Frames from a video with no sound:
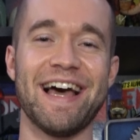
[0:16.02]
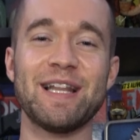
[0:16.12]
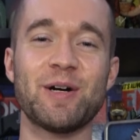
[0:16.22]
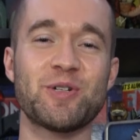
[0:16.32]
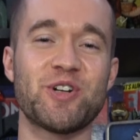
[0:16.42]

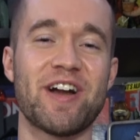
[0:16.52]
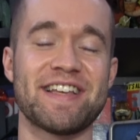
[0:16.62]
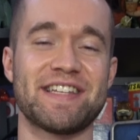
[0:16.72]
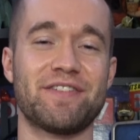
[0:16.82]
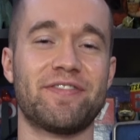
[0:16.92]
Hello
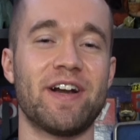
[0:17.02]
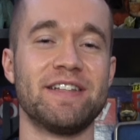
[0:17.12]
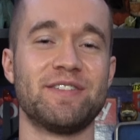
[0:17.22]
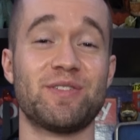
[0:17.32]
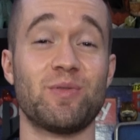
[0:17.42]
Jurassic
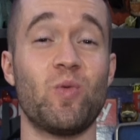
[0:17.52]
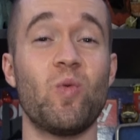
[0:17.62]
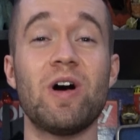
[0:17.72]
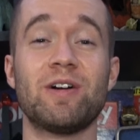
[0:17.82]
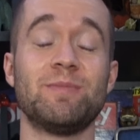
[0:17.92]
friends,
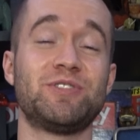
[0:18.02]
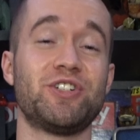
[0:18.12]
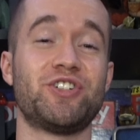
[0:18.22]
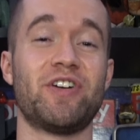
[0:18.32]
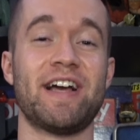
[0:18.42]
welcome
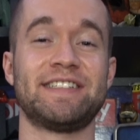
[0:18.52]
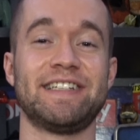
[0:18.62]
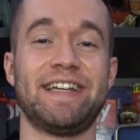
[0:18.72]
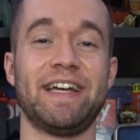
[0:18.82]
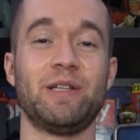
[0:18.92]
to
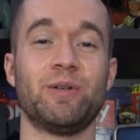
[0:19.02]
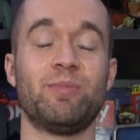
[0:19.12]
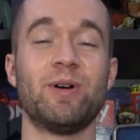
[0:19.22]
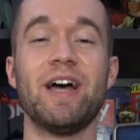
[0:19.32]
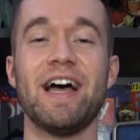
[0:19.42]
Jurassic
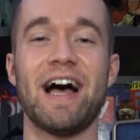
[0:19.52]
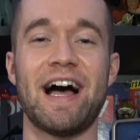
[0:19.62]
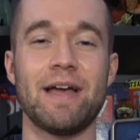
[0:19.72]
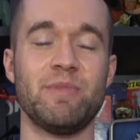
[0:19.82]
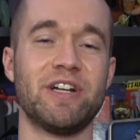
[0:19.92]
Caleb.
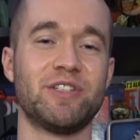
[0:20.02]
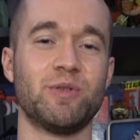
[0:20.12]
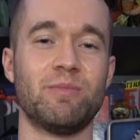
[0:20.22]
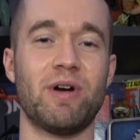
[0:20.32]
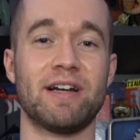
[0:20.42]
I'm here to
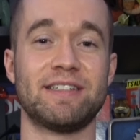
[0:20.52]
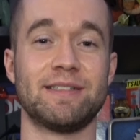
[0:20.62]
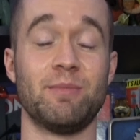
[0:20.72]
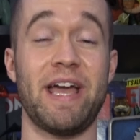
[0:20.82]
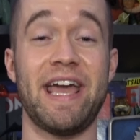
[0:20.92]
unbox
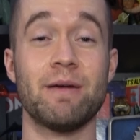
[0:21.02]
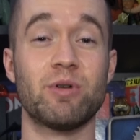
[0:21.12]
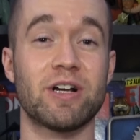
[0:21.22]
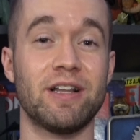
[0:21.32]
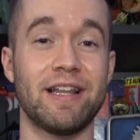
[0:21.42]
some
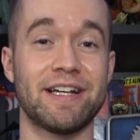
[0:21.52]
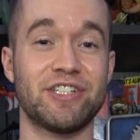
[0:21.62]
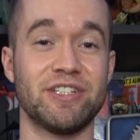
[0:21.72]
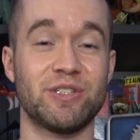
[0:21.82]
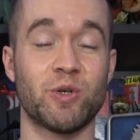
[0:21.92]
Amber
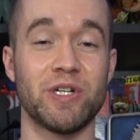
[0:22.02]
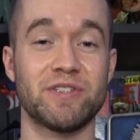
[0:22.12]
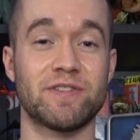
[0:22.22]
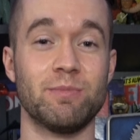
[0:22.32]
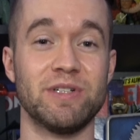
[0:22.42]
Collection
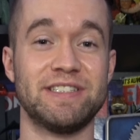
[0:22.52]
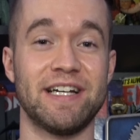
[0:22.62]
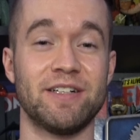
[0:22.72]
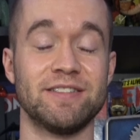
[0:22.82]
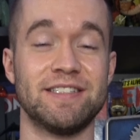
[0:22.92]
toys from
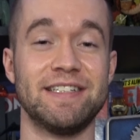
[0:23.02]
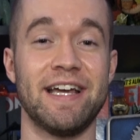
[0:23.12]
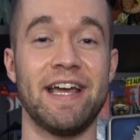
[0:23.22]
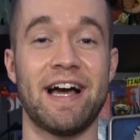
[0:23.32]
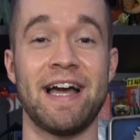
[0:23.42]
Mattel
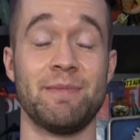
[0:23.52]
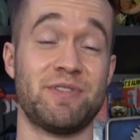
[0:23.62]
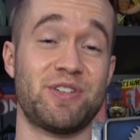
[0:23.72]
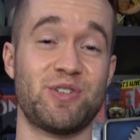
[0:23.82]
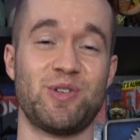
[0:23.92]
today. I am
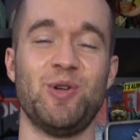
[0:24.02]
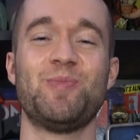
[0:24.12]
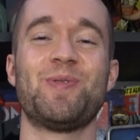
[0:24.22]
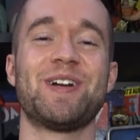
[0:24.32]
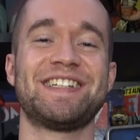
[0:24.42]

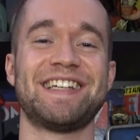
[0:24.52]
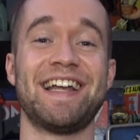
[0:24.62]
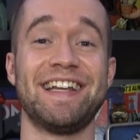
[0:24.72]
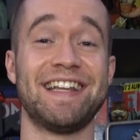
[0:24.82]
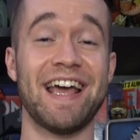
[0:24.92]
super
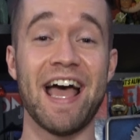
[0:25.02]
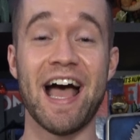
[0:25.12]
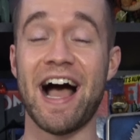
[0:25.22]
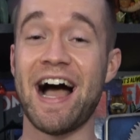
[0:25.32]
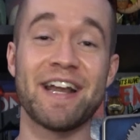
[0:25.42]
excited.
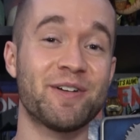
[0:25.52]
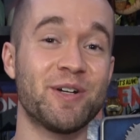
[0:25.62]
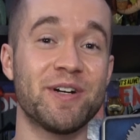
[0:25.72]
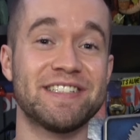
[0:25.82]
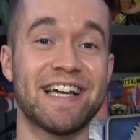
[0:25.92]
I don't
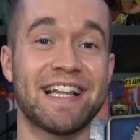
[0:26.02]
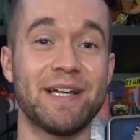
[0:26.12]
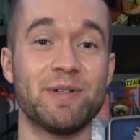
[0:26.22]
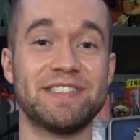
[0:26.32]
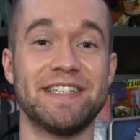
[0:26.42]
know
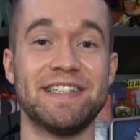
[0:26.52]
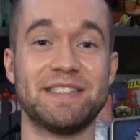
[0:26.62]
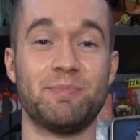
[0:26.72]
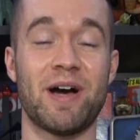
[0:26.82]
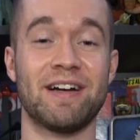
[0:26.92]
exactly what's in
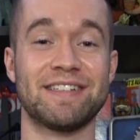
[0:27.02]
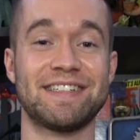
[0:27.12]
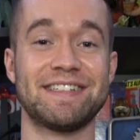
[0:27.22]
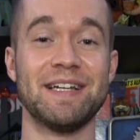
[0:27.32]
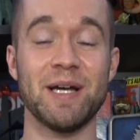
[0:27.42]
this
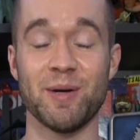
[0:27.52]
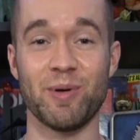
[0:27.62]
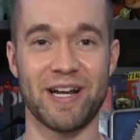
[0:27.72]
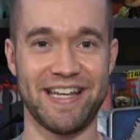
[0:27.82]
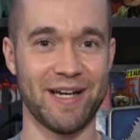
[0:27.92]
box,
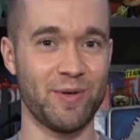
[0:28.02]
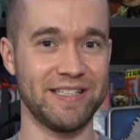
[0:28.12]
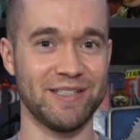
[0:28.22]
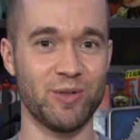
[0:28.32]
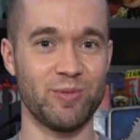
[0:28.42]
but I can't
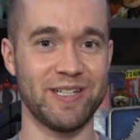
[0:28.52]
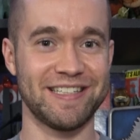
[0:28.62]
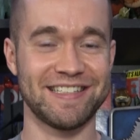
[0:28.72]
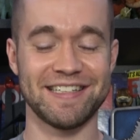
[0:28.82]
wait to open it.